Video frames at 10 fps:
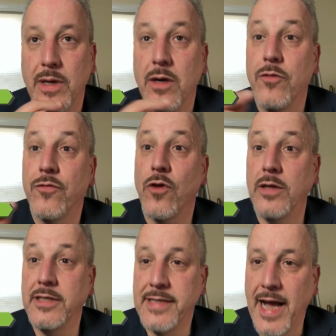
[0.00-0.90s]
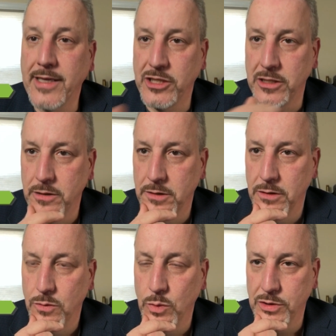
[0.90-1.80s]
fraud detection
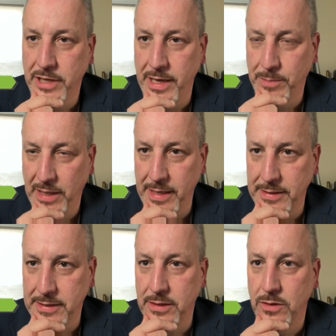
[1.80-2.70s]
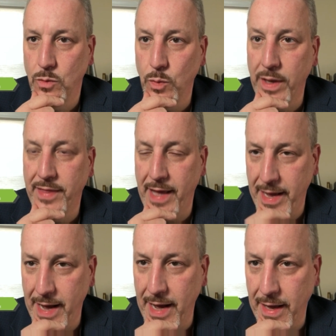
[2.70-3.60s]
will take place with
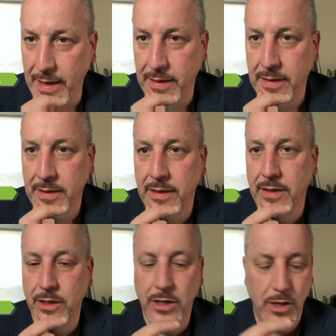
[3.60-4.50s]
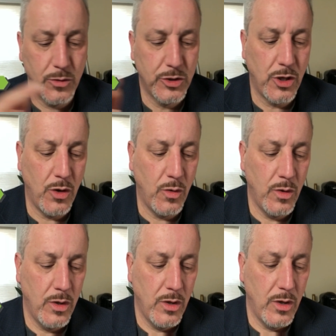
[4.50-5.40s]
AI, so
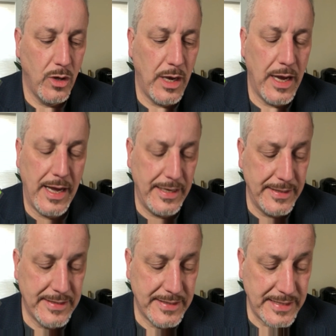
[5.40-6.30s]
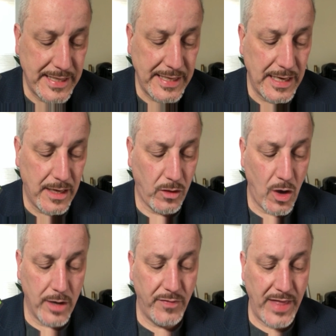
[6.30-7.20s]
I didn't see a
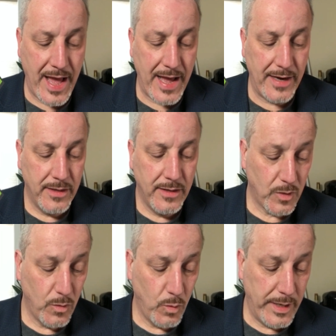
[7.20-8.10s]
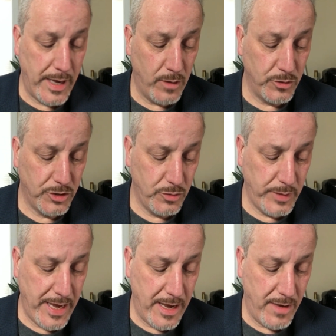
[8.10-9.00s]
lot of that. What else do we
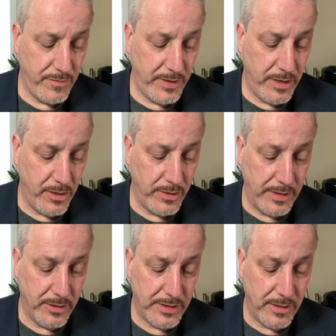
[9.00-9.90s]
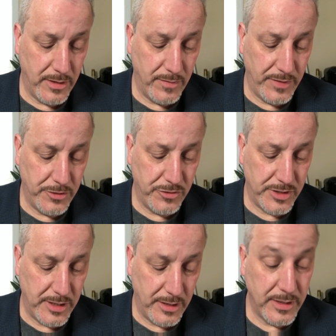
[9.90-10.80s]
have here that's interesting?
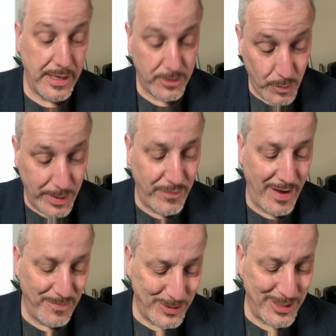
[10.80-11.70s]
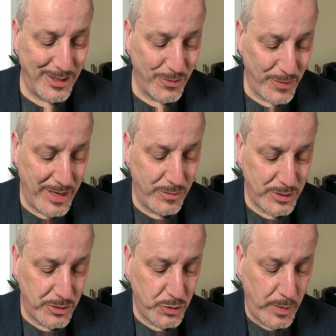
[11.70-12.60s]
Yeah, 25% of the reading was
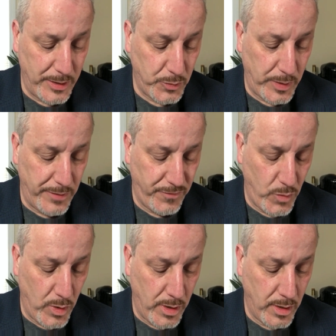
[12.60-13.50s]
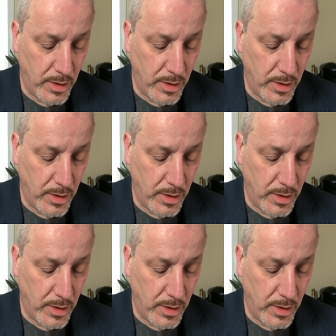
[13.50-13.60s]
in 2024.